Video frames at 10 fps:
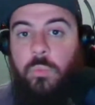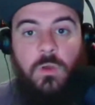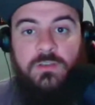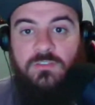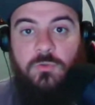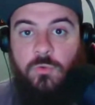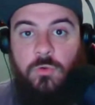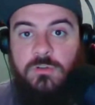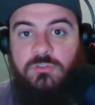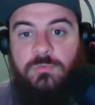1-2
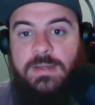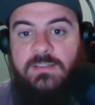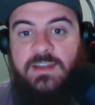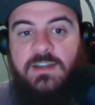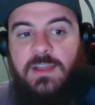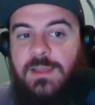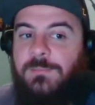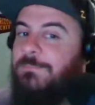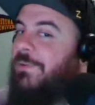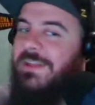corners right there,
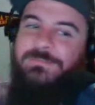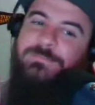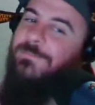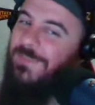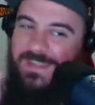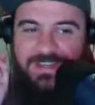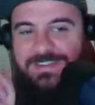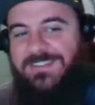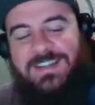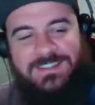but
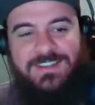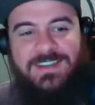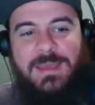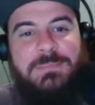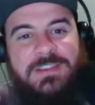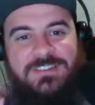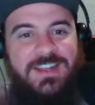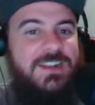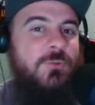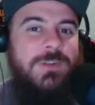it's not done yet, because you
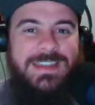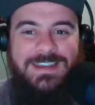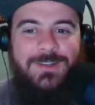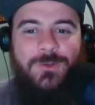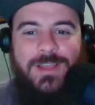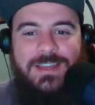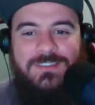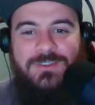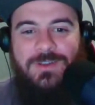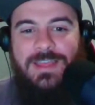got a great nickel guy
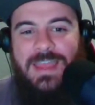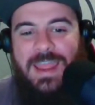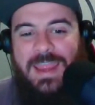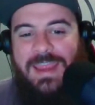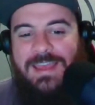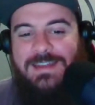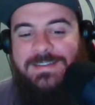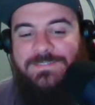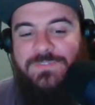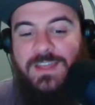too.
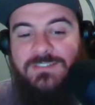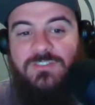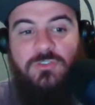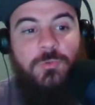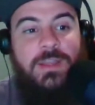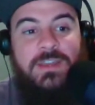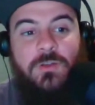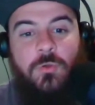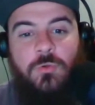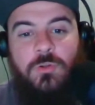And not just a great
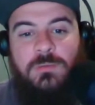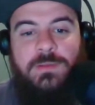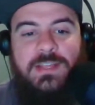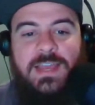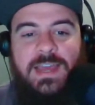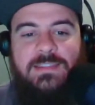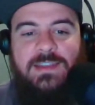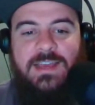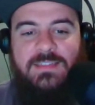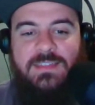nickel corner, but a guy
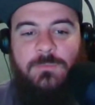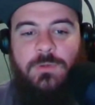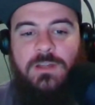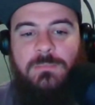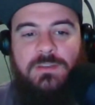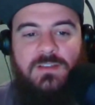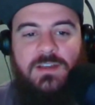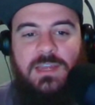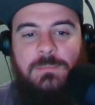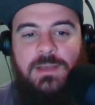that I think we're going to be
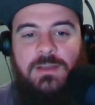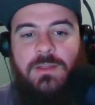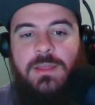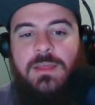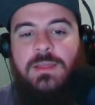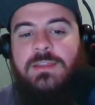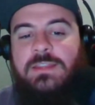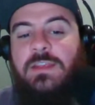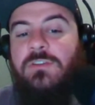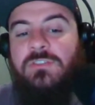talking about
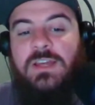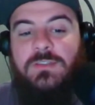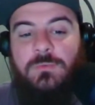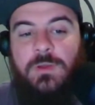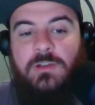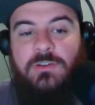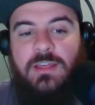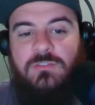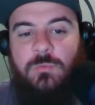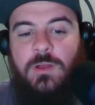years down the road
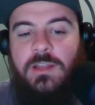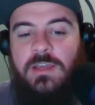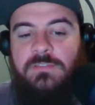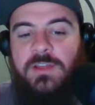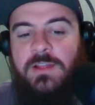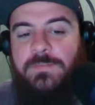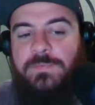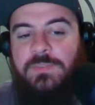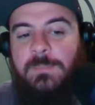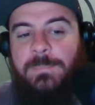as one of
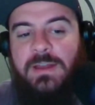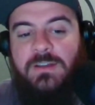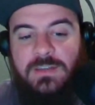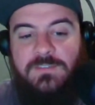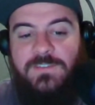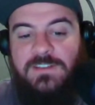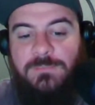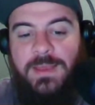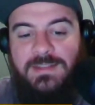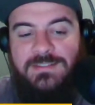the better
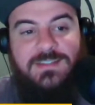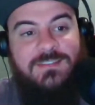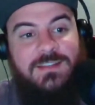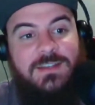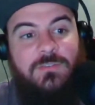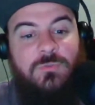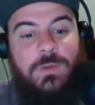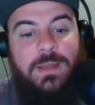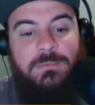defensive backs that the Sun Devils were